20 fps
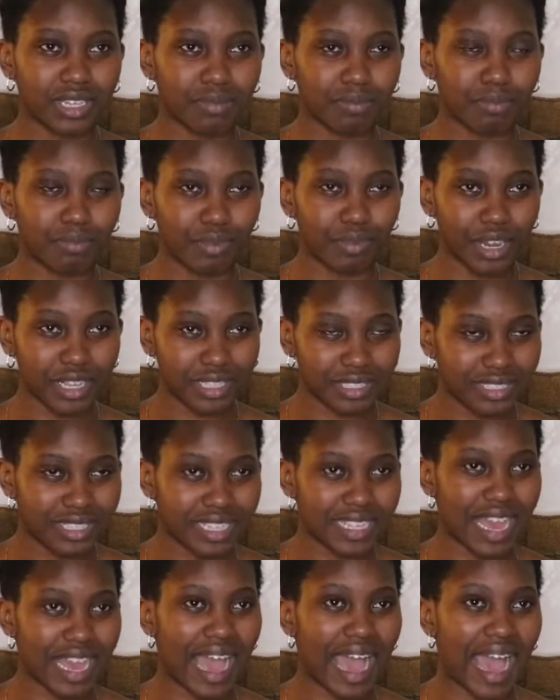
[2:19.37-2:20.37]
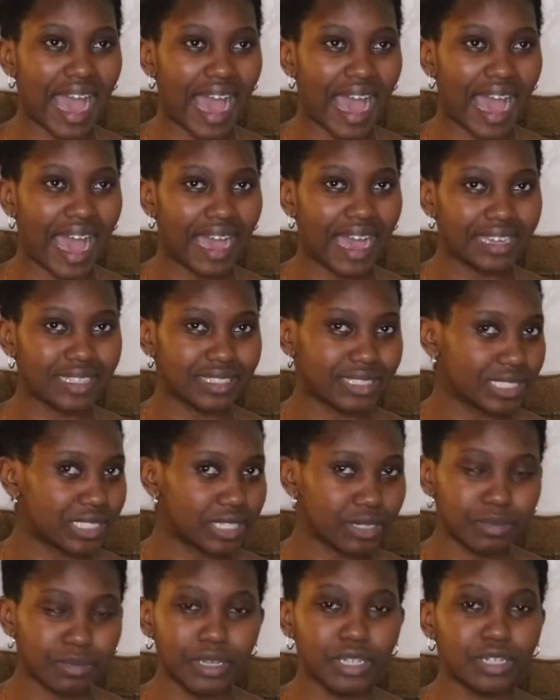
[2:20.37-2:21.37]
breaks the ice a
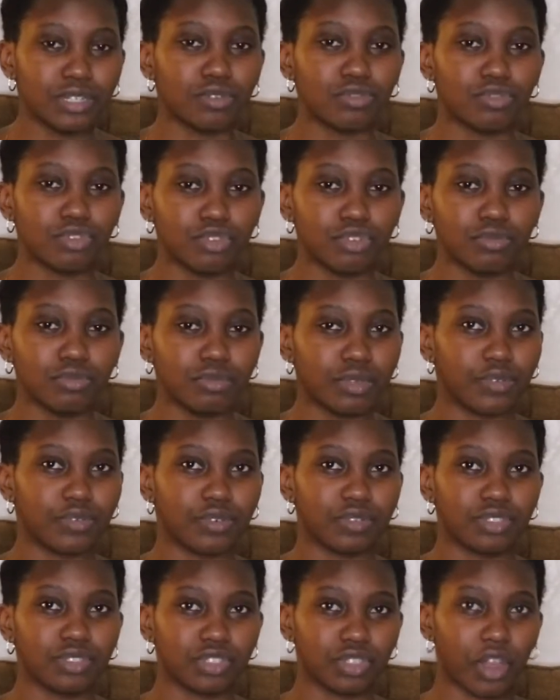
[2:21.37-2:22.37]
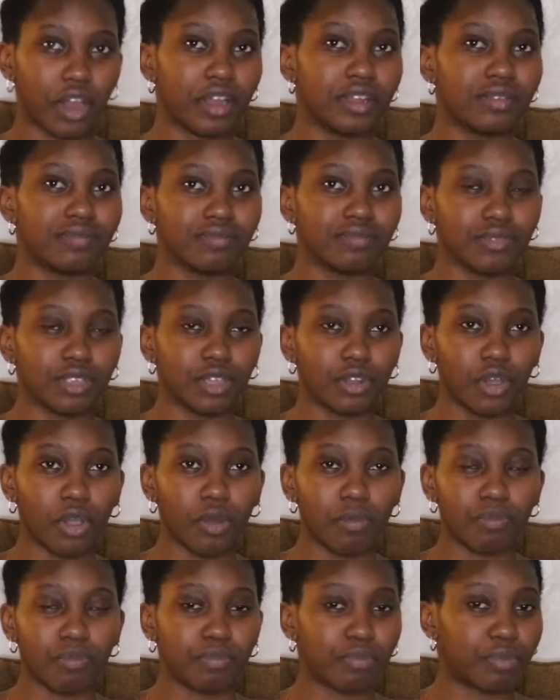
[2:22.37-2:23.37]
little bit in the room. If you start,
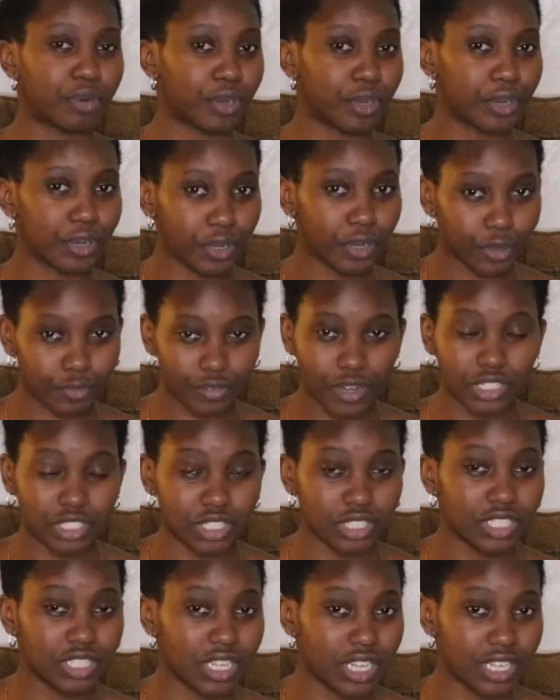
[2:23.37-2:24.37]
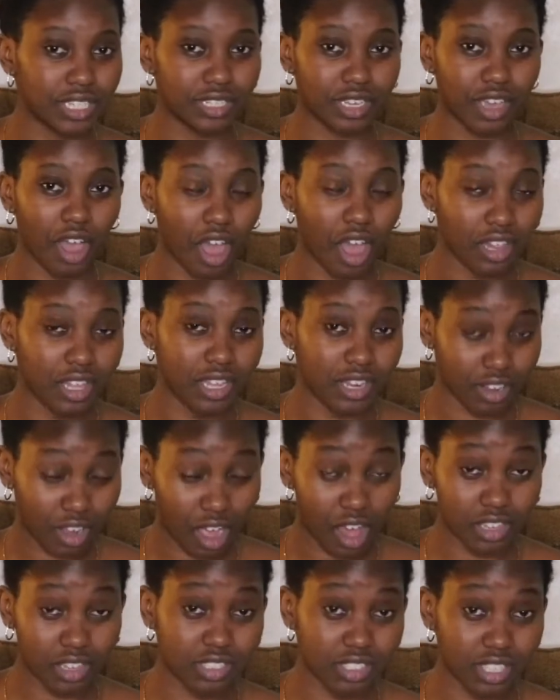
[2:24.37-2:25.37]
professionally in a
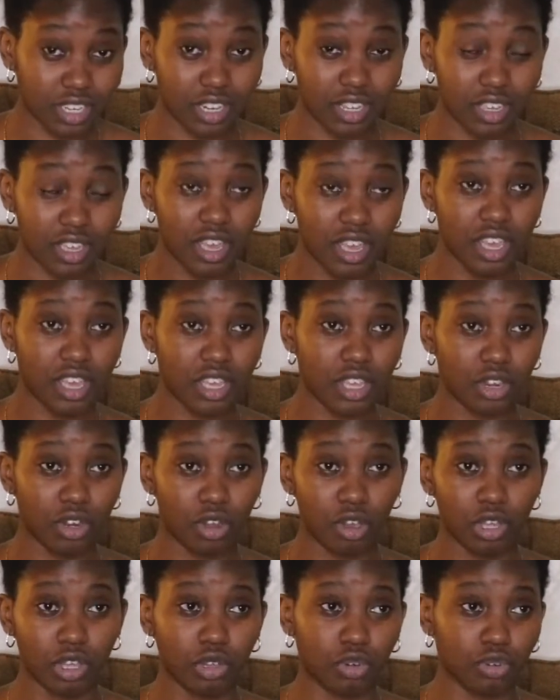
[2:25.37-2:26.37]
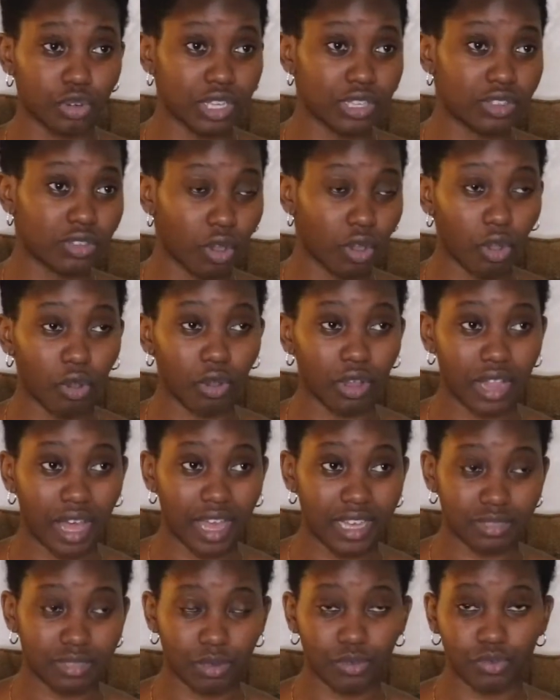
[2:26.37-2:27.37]
college setting, you greet the whole
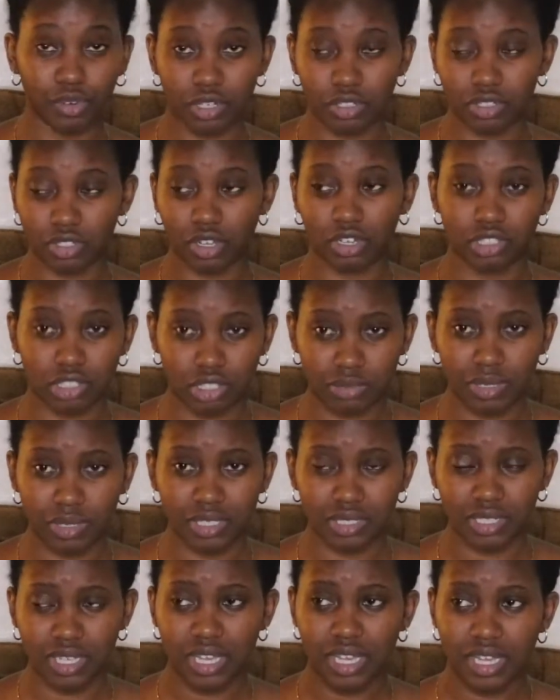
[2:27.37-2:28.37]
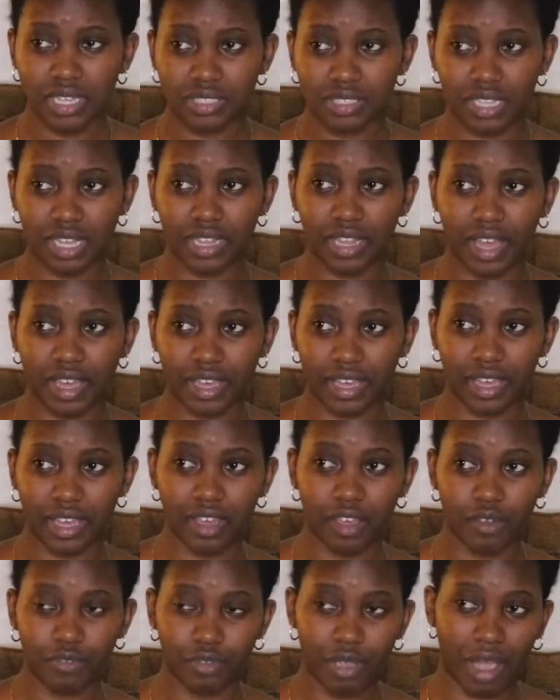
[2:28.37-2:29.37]
class before you start your speech. Say, like,
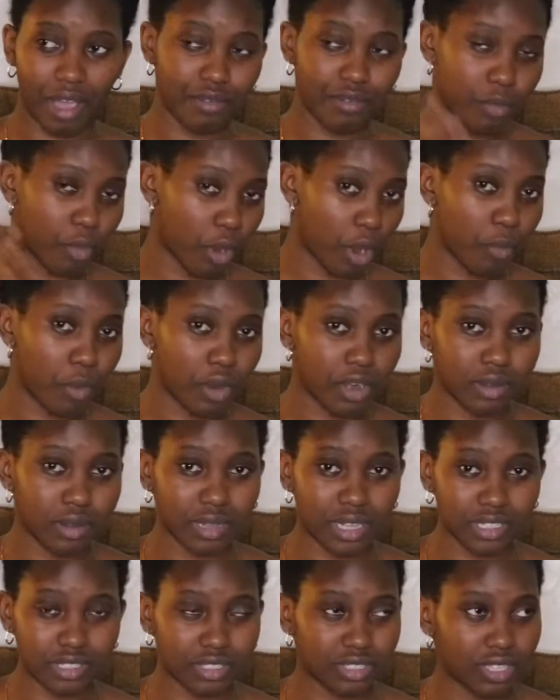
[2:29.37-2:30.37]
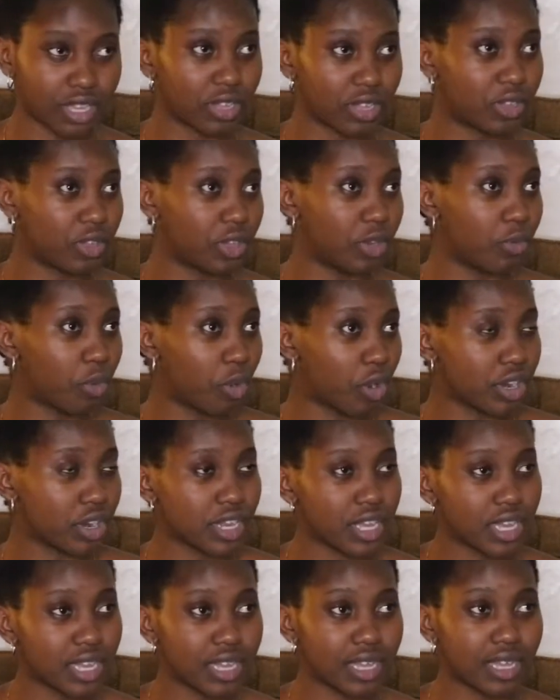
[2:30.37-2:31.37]
if you have a morning class, you say, "Good
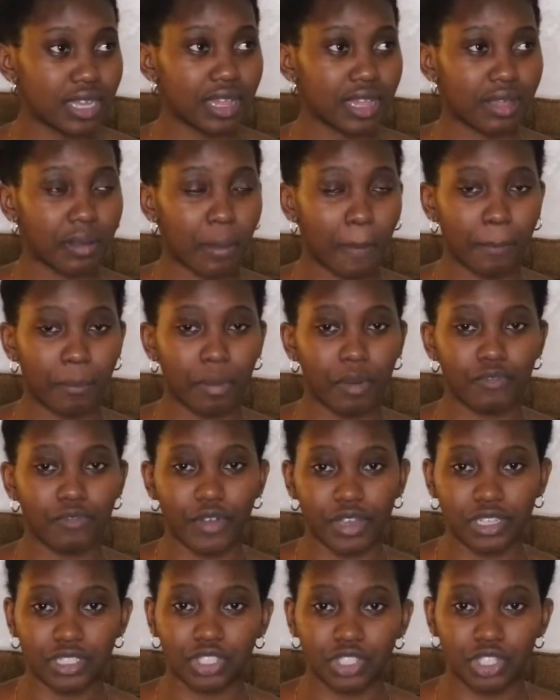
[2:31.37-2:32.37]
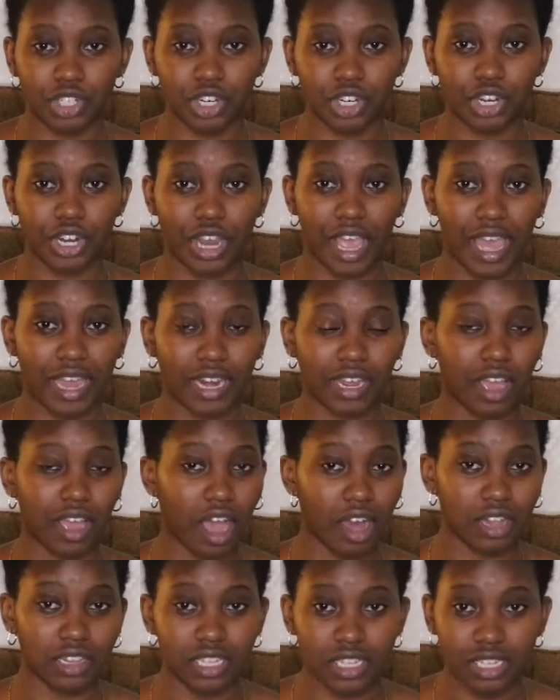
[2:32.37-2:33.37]
morning, professor and
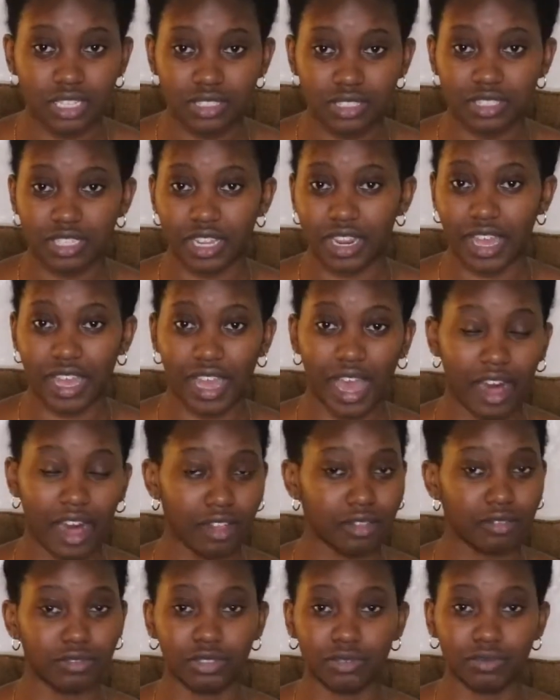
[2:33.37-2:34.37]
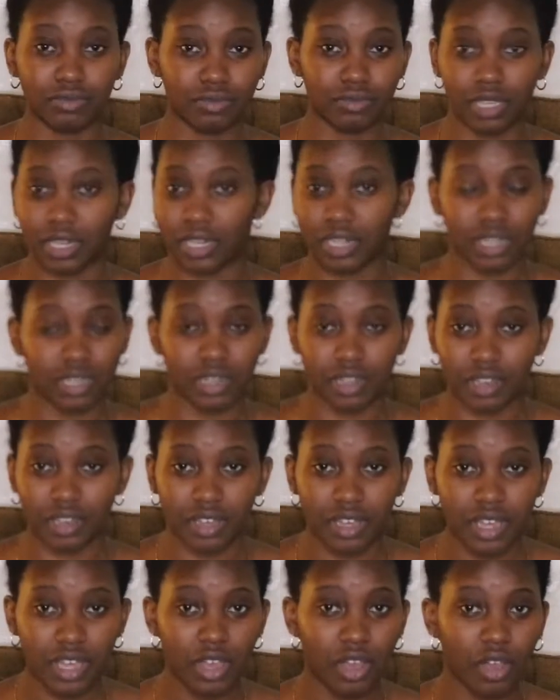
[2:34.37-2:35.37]
colleagues. Today I'll da da da da,"
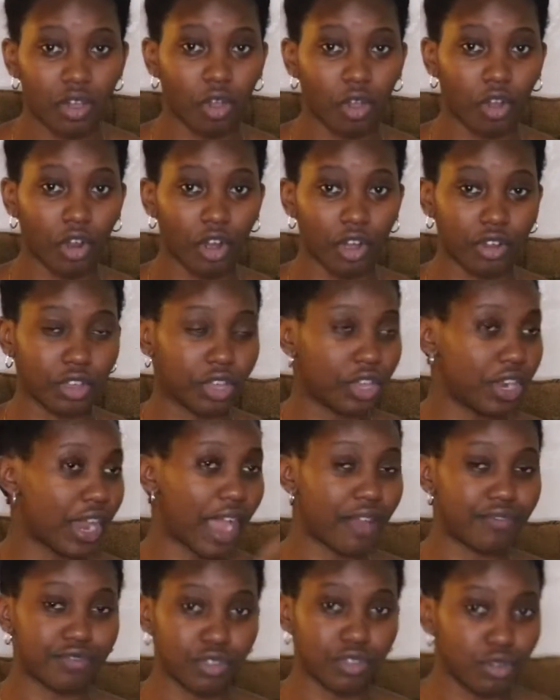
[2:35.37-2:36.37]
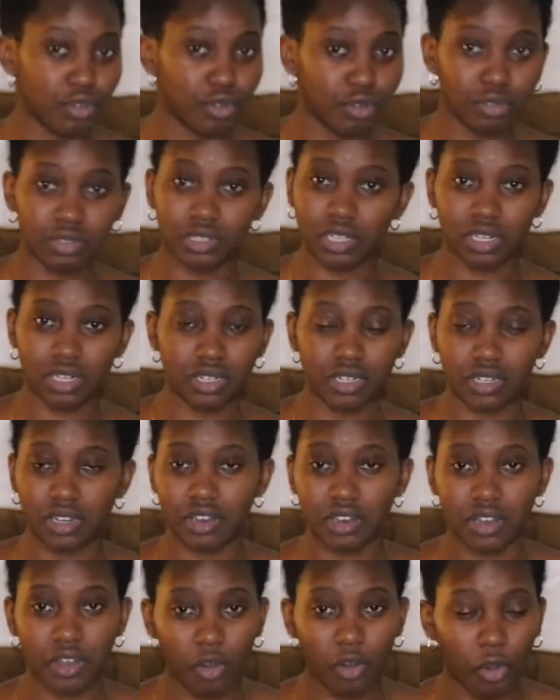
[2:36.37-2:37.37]
or "Good afternoon da da
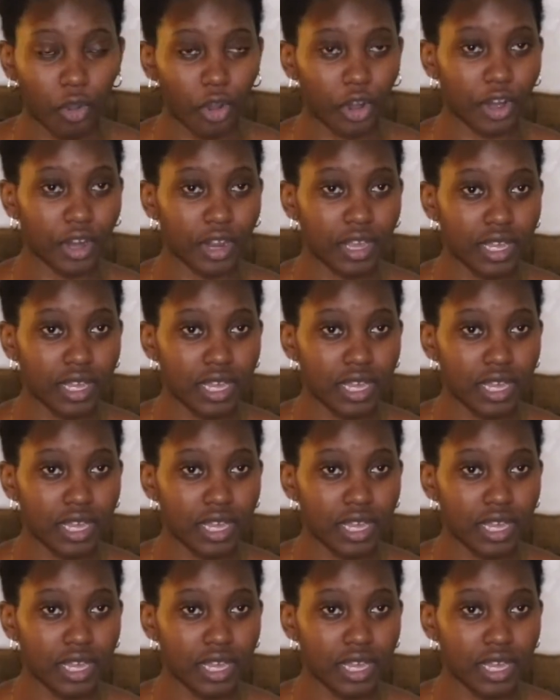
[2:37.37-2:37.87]
da," or